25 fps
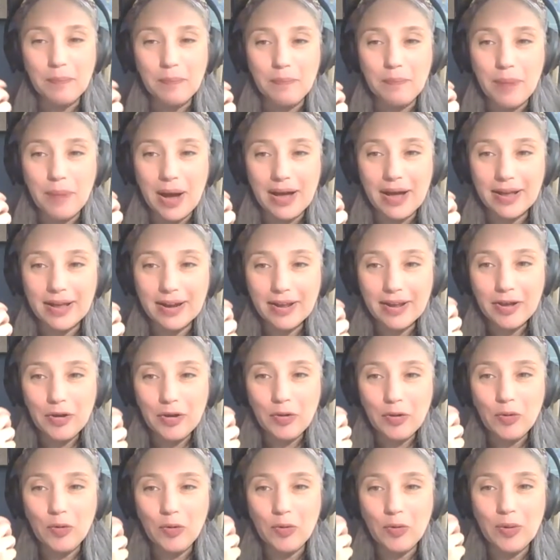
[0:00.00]
but
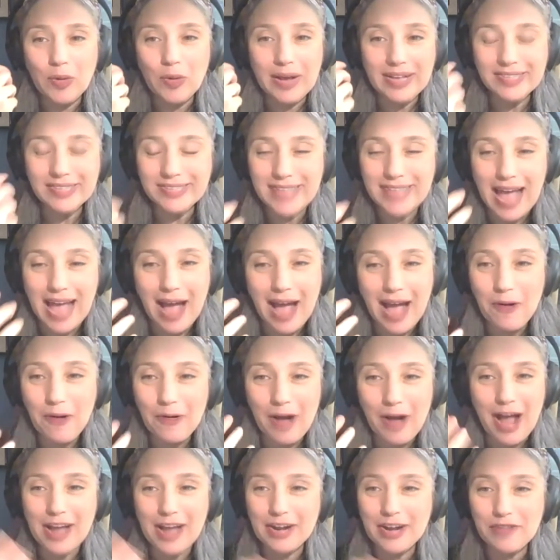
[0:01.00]
who is now
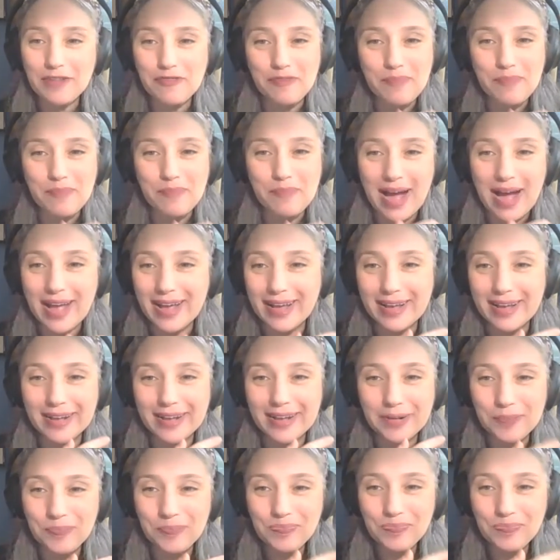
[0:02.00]
kind of my